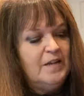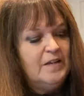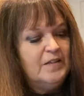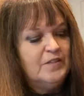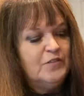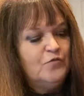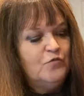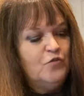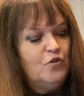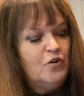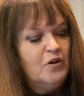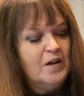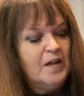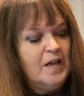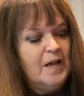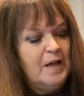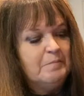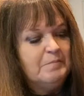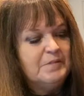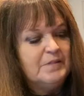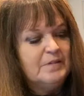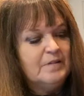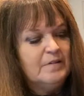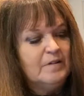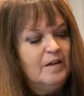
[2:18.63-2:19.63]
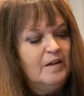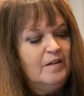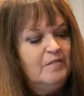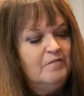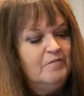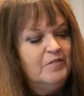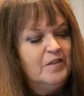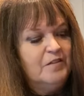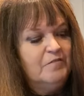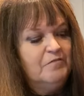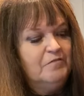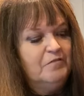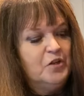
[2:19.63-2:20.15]
is 4 cups of
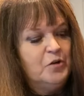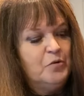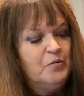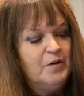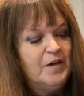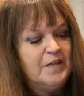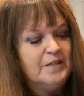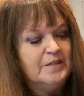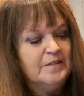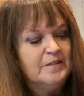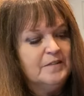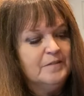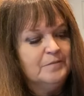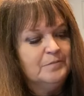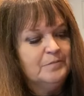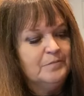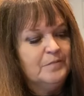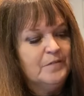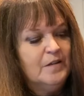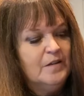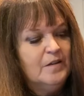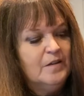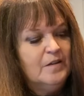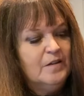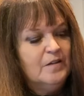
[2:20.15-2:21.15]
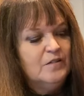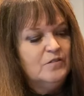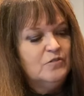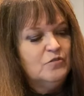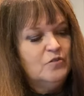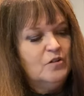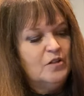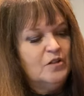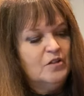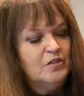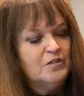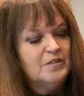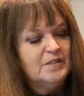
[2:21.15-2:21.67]
the fluid. So
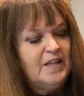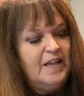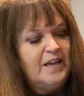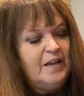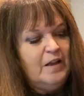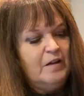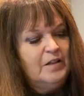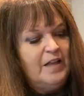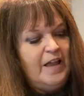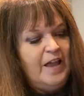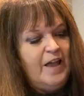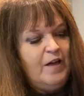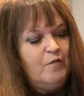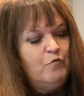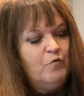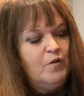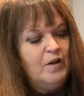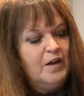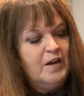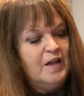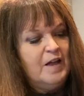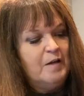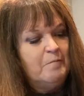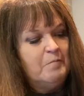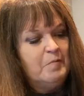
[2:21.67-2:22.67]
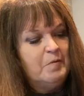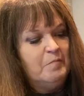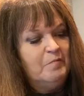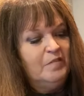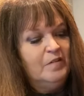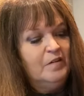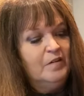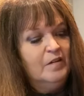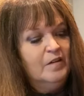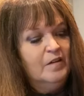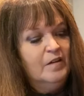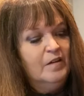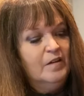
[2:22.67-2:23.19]
it looks like I only have 1 cup of
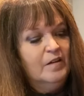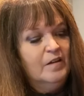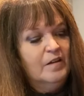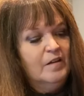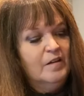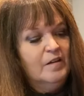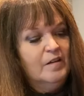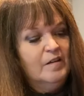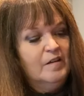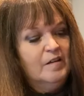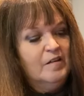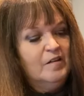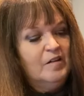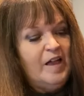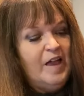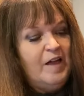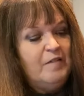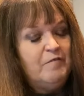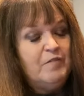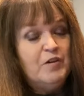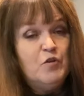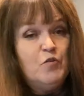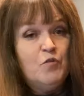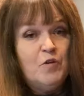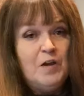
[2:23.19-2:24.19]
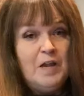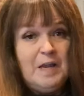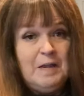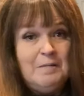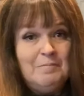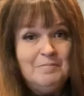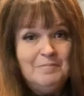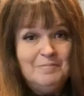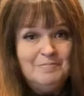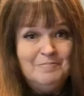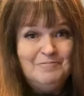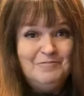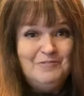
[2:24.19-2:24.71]
heavy
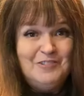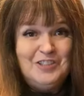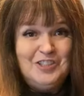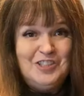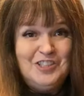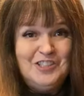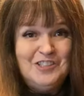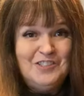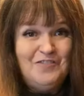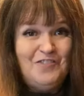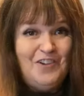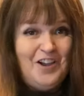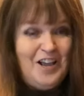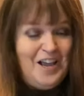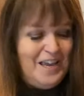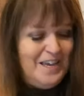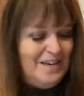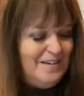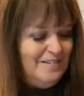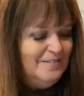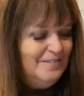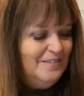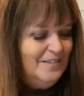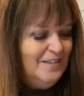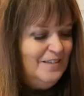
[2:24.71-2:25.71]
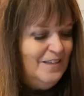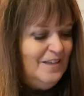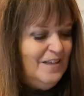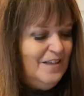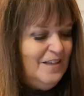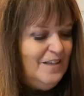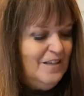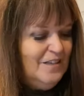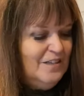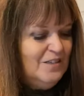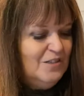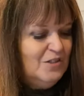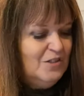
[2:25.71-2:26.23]
cream, which is fine.
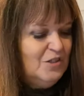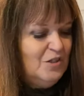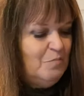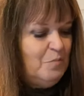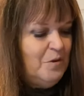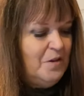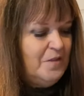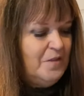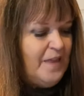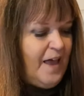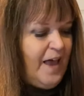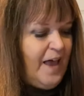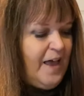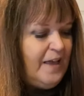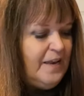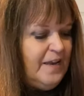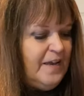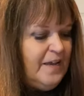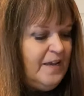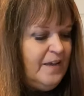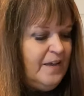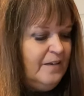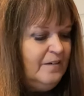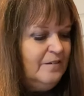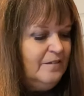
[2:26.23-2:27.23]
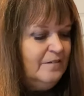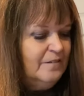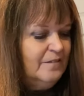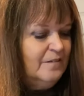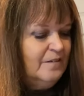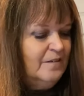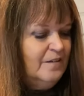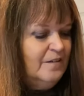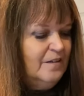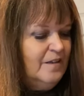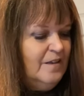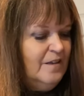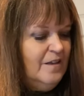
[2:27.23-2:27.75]
So put that in
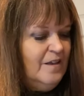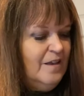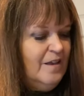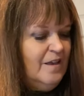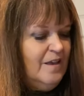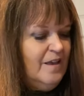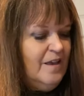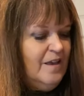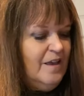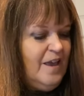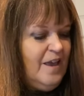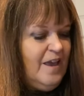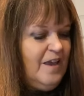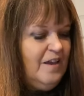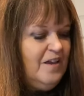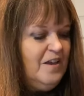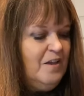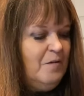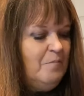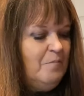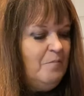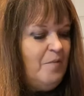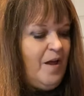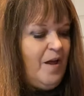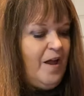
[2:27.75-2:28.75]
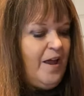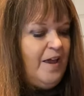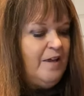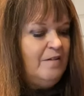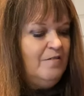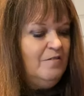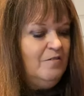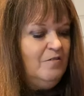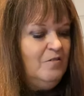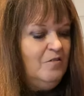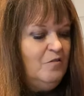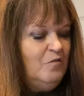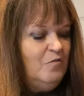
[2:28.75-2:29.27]
and combine
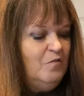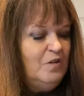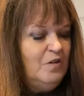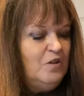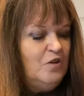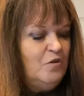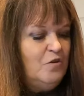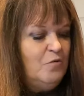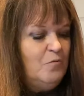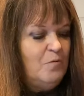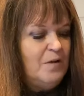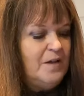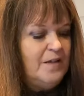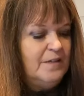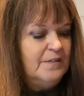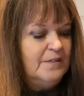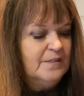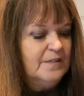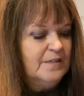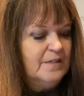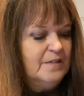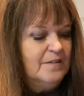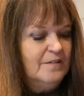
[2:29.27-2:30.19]
with your whisk.